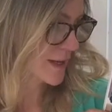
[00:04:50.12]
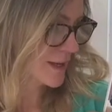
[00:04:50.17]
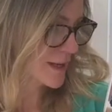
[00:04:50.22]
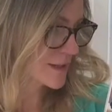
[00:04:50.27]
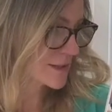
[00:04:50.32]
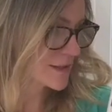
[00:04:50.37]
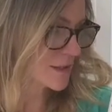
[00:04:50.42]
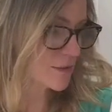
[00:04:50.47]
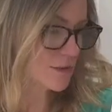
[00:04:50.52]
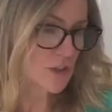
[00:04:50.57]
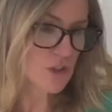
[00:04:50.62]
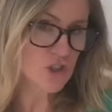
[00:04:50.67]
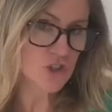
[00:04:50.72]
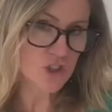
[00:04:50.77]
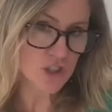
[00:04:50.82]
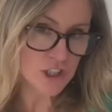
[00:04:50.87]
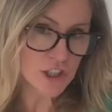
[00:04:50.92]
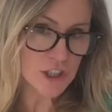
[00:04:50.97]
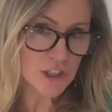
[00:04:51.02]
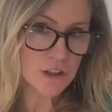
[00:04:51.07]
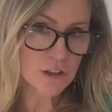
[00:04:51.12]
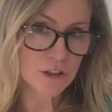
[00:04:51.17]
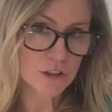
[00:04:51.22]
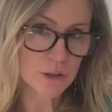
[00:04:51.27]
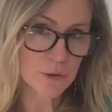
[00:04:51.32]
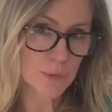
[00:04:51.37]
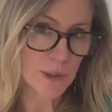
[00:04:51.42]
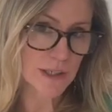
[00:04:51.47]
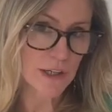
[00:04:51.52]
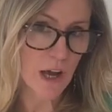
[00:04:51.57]
so that she could
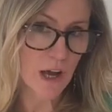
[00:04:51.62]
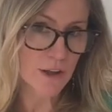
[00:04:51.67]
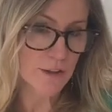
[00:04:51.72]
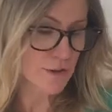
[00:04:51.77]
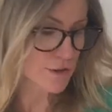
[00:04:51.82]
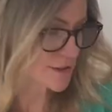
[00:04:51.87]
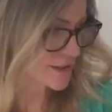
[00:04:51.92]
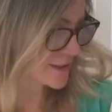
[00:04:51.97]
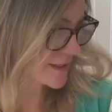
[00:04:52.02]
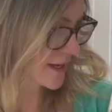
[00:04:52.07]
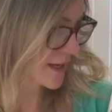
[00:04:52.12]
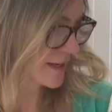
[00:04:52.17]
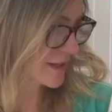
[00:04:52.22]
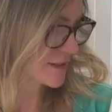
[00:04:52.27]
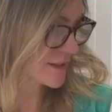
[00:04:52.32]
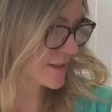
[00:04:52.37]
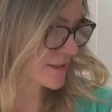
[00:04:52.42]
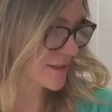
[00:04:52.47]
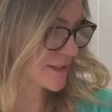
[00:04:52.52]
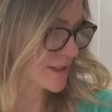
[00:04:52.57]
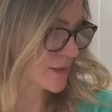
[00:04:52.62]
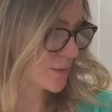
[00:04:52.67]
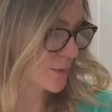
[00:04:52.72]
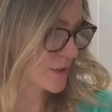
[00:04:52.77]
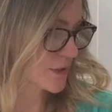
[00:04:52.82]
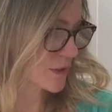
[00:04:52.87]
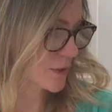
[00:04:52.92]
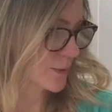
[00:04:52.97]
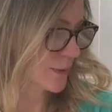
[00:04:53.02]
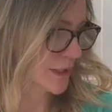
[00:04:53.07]
learn what other scientists were
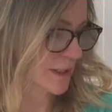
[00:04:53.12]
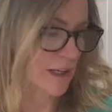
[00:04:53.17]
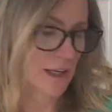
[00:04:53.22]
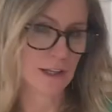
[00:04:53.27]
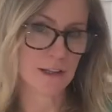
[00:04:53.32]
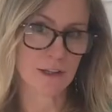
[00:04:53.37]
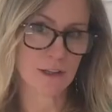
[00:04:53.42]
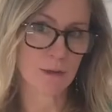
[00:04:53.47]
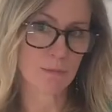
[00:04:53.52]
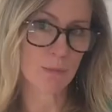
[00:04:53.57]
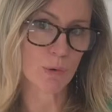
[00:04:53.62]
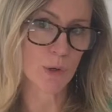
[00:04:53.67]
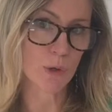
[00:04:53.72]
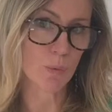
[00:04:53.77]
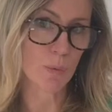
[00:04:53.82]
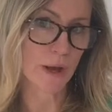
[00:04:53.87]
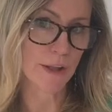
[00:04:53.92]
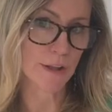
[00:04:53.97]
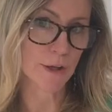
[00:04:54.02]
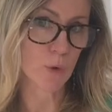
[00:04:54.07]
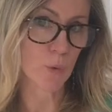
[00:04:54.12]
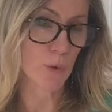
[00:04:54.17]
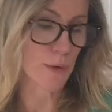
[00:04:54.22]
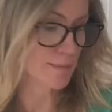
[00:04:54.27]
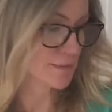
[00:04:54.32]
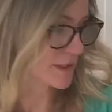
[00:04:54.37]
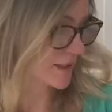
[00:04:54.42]
doing in their more well-equipped